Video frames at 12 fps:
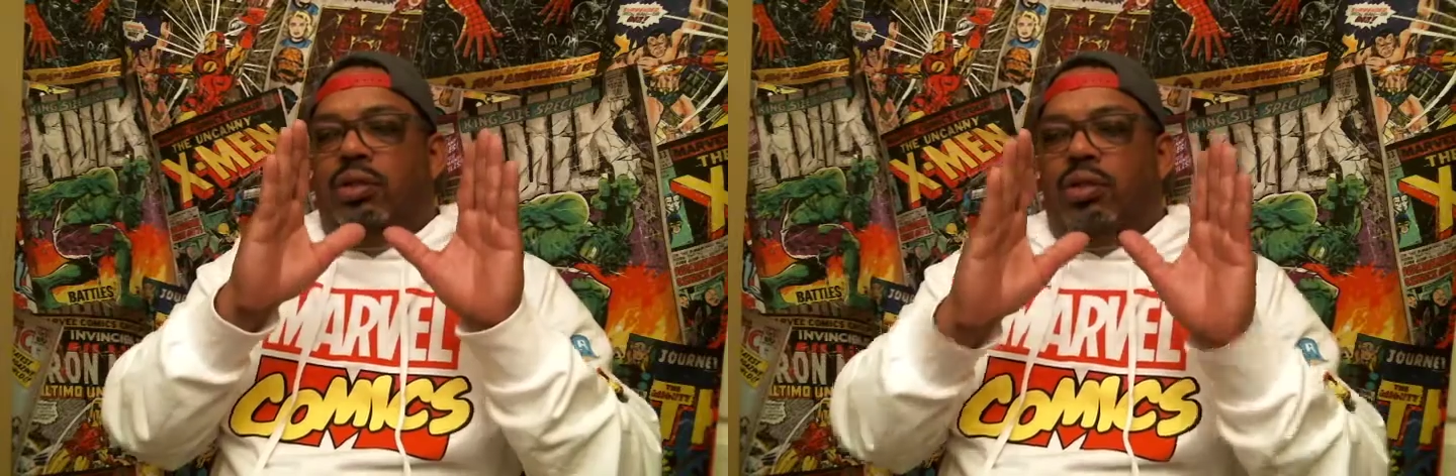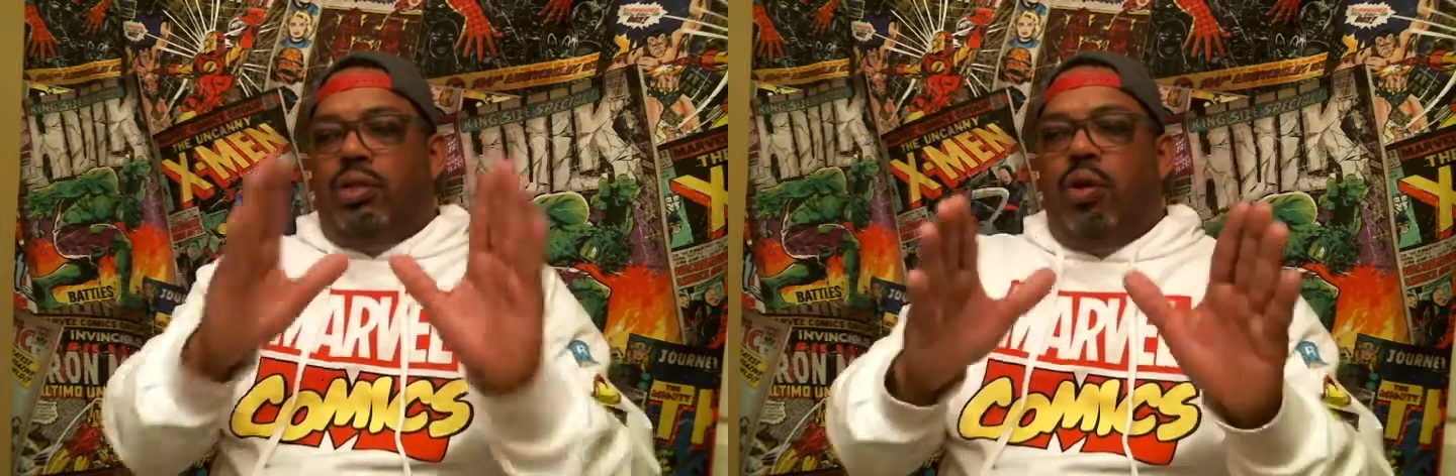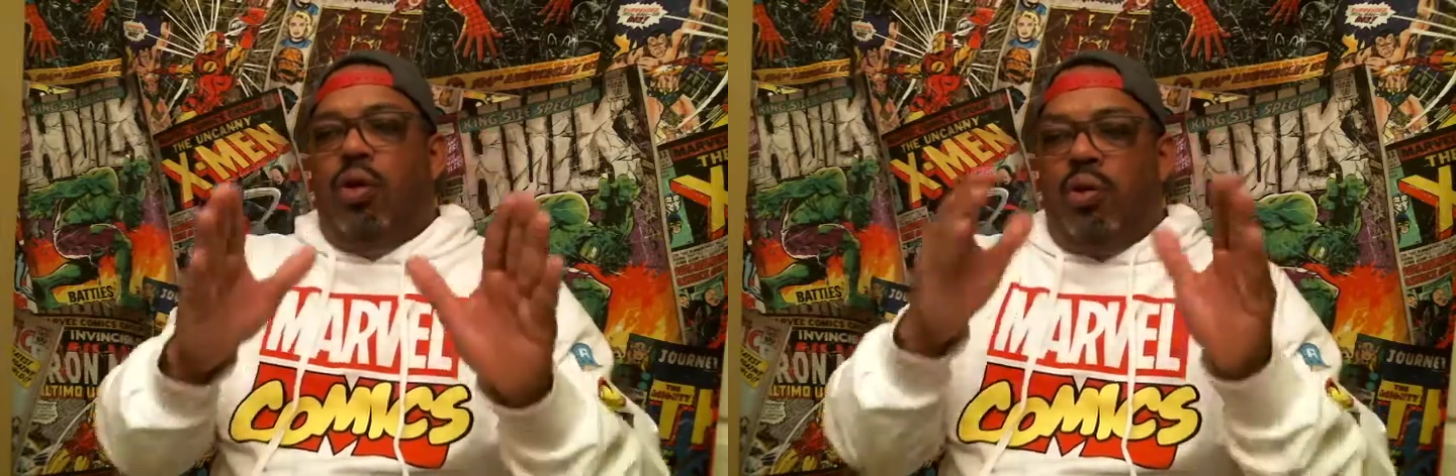
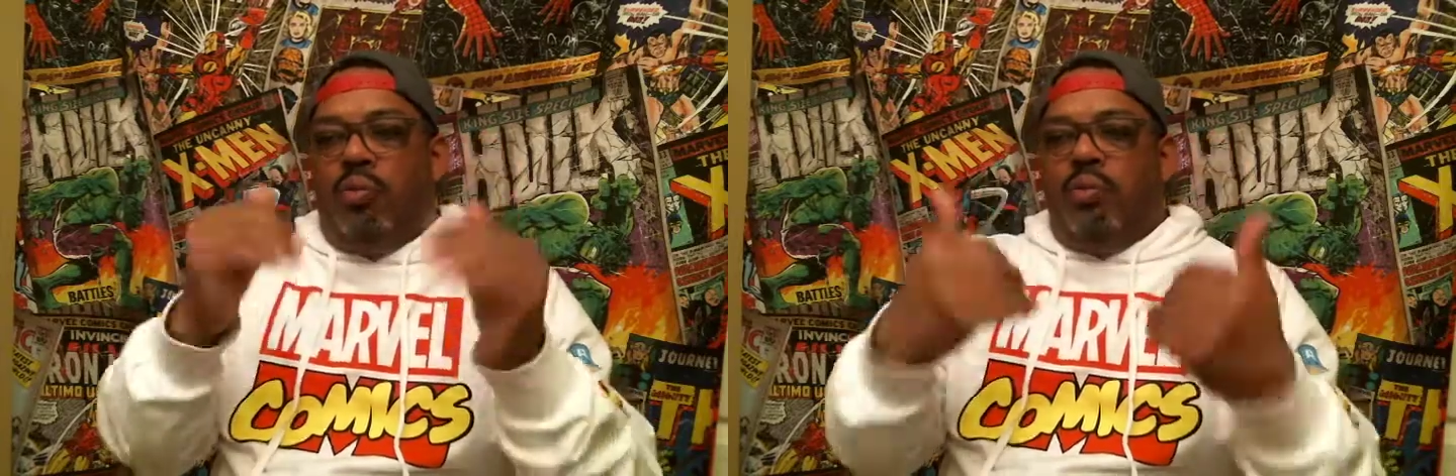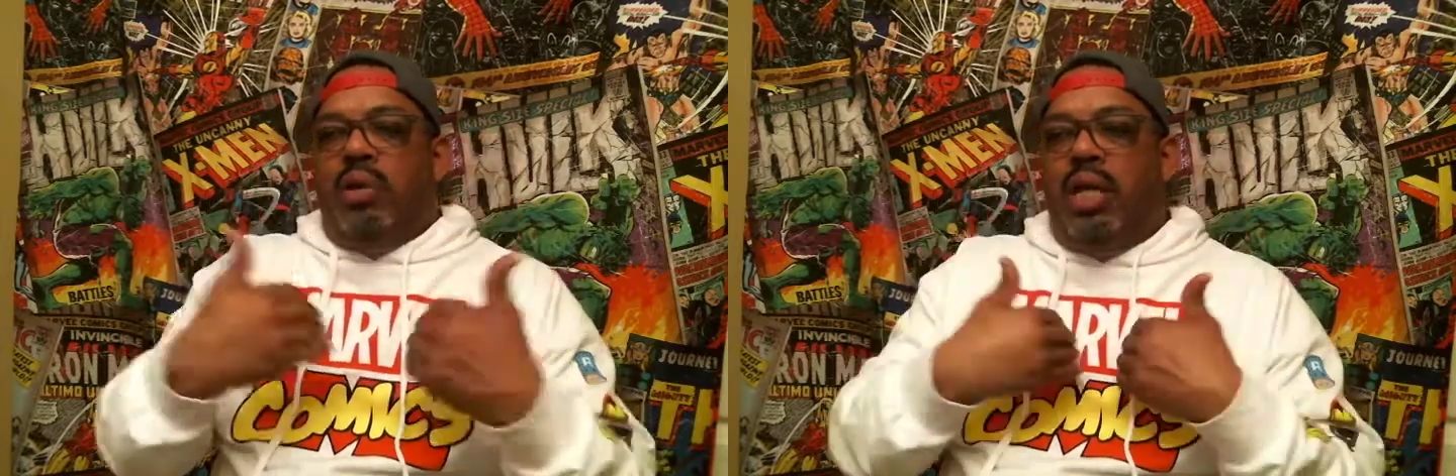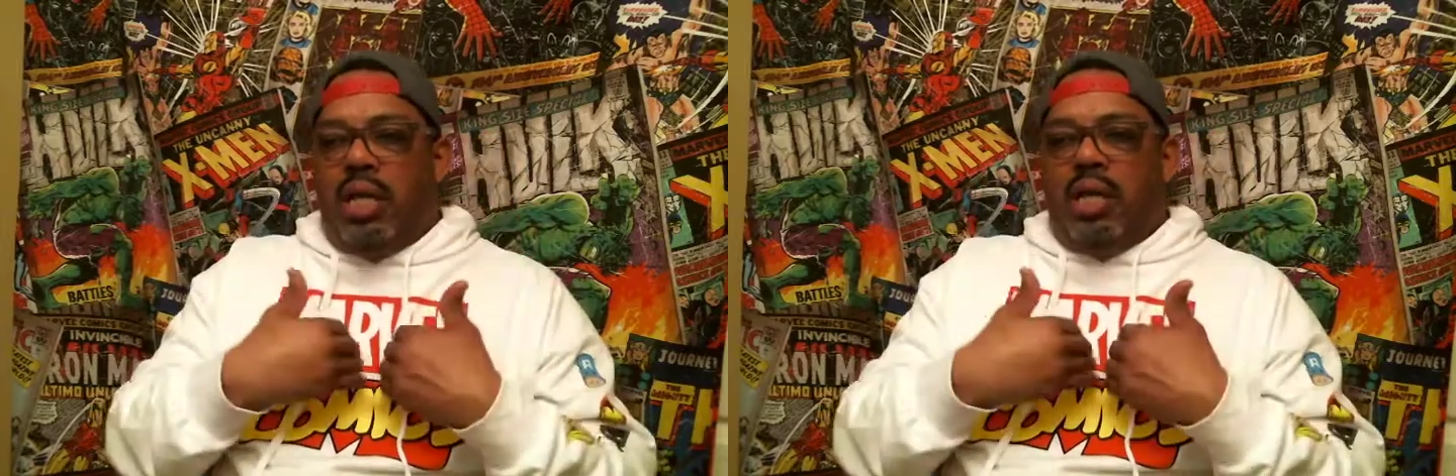taught
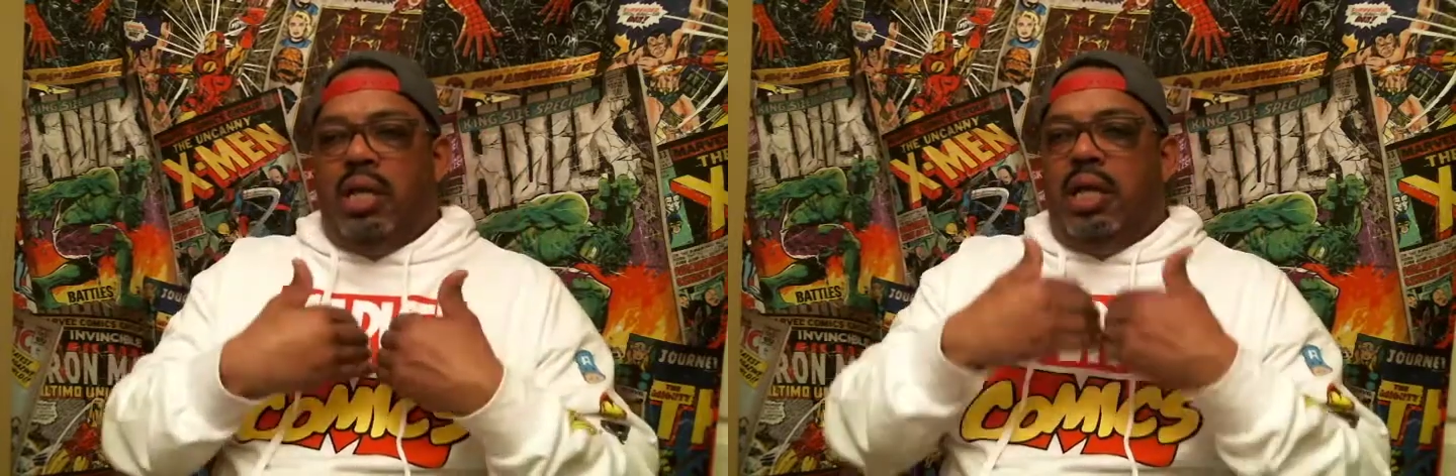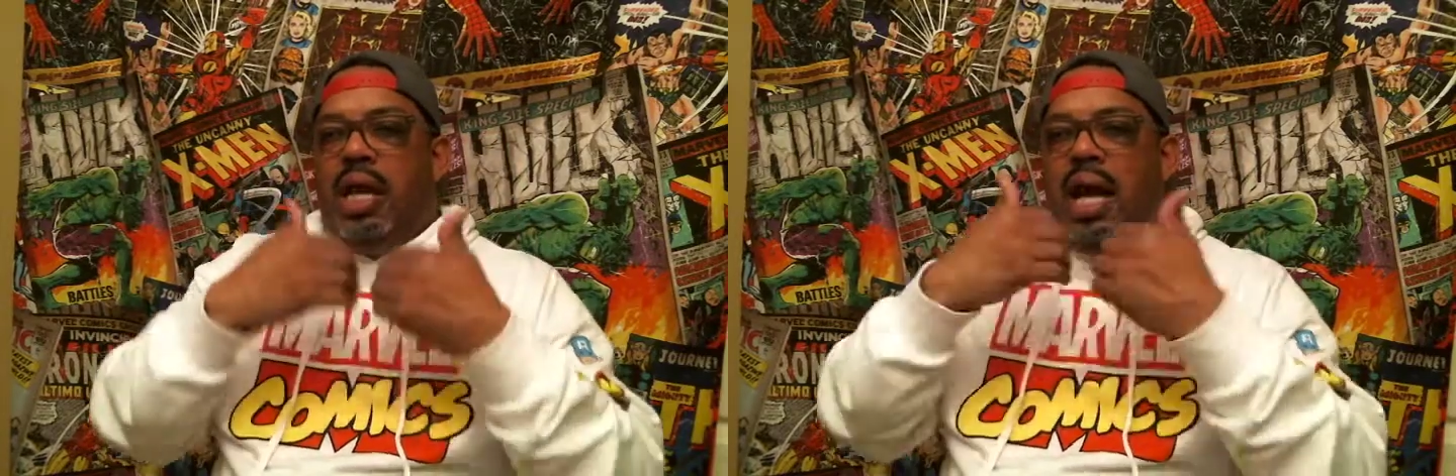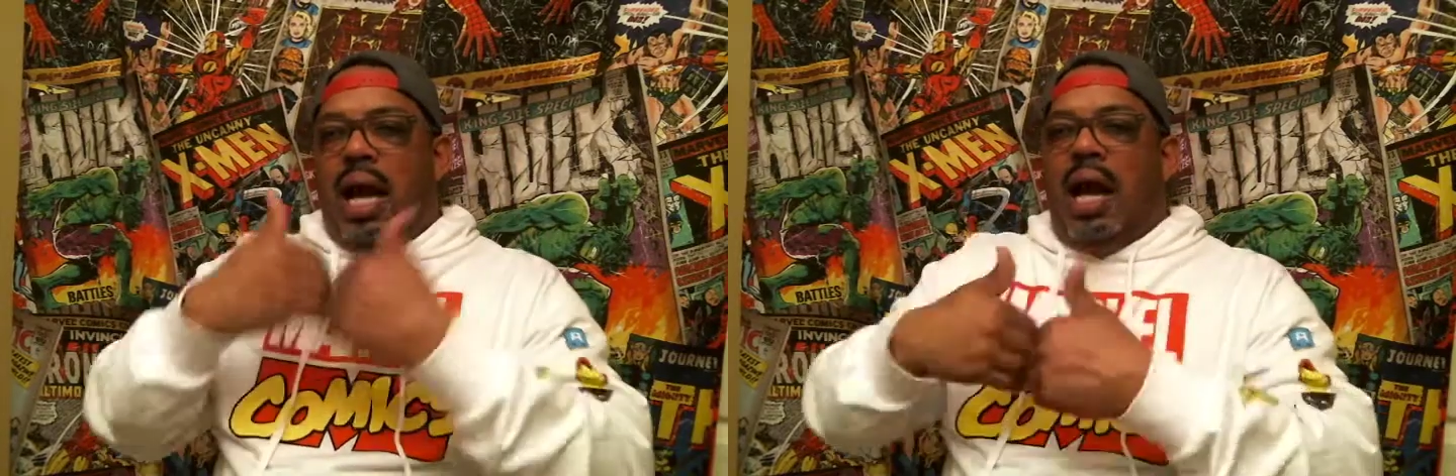me
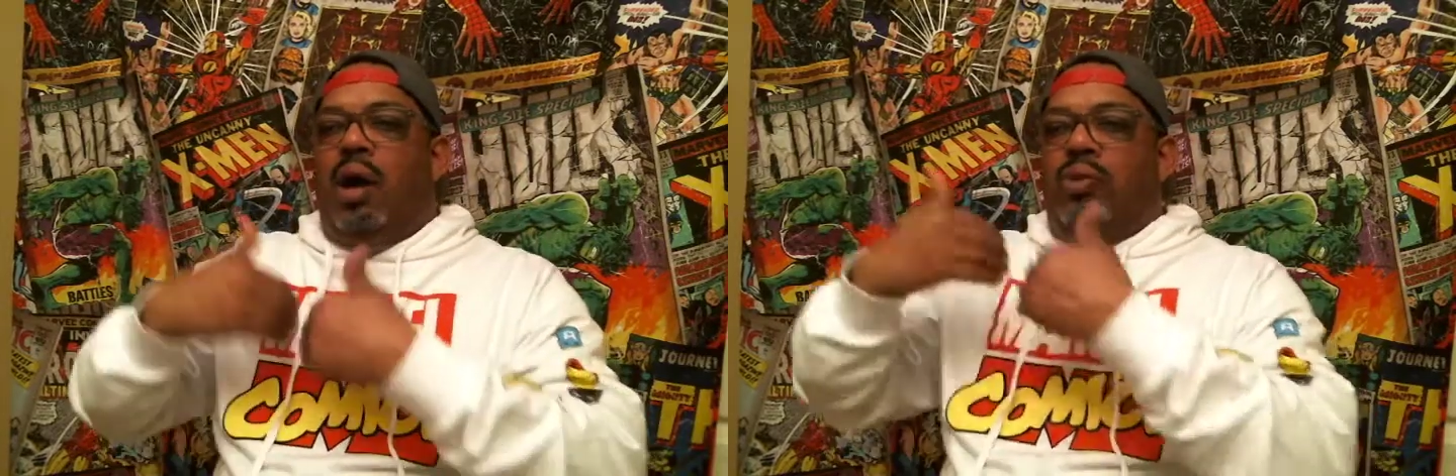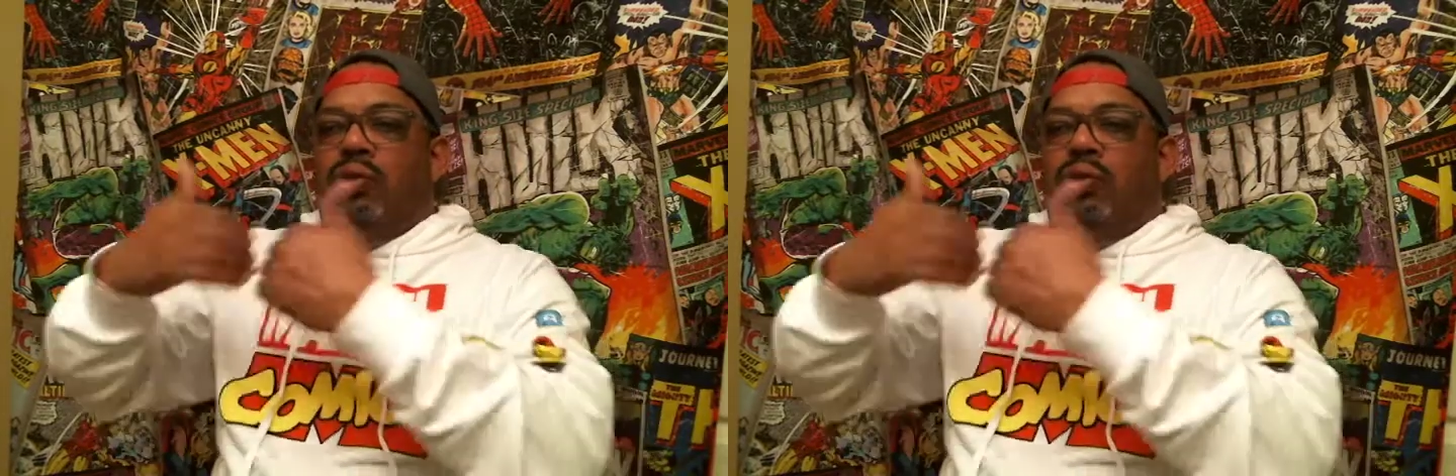how